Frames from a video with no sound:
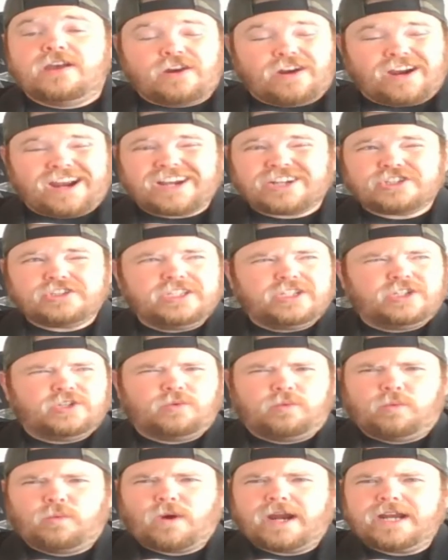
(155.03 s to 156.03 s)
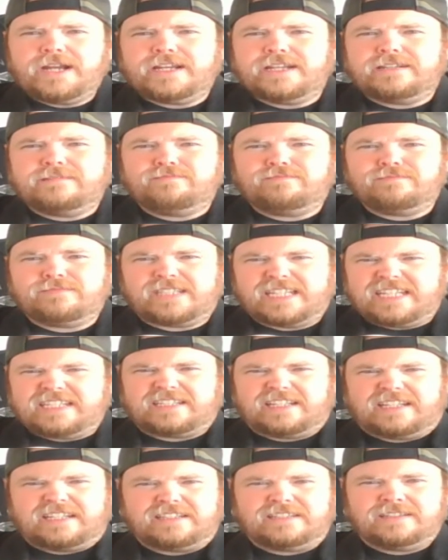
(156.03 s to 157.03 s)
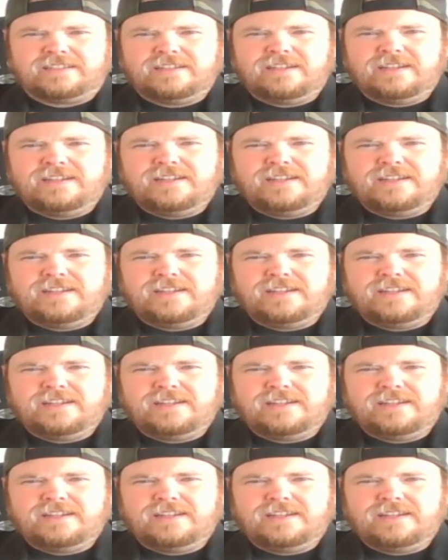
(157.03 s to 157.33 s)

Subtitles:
are actually quite decent.